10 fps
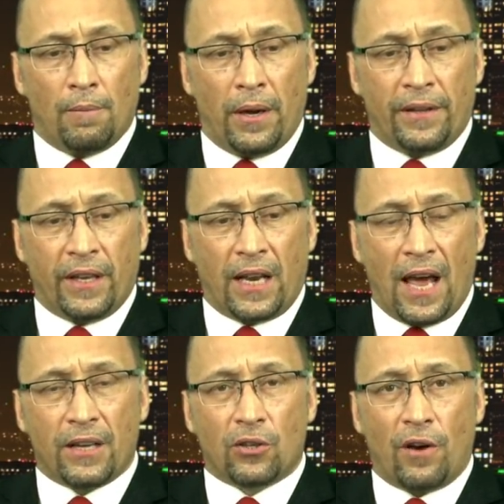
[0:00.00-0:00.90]
But at the
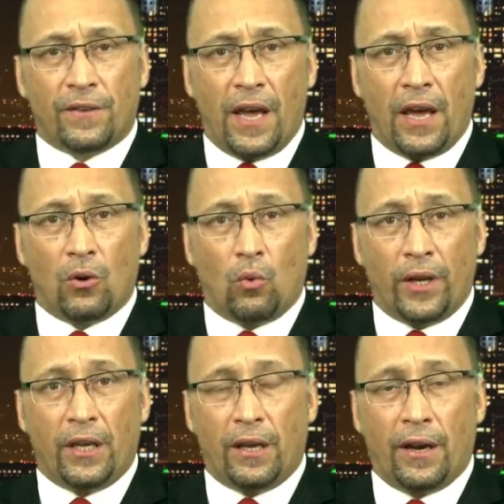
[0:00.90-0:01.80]
Glazov Gang,
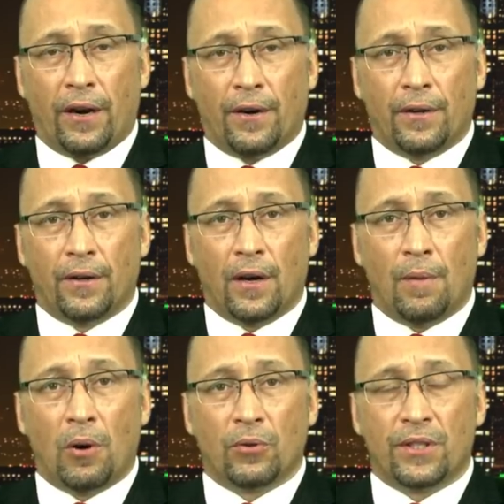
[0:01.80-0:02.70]
we care
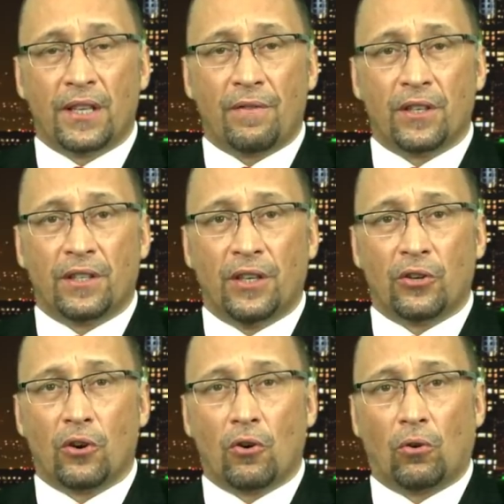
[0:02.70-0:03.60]
about
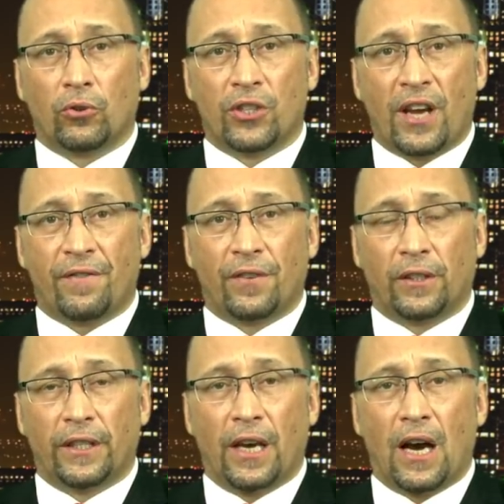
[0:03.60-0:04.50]
seventeen-year-old
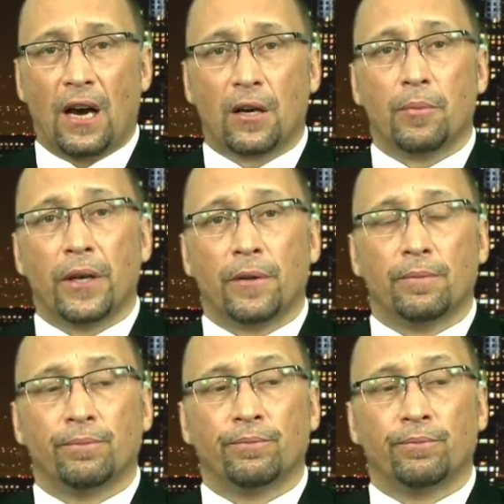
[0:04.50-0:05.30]
Shafilea Ahmed.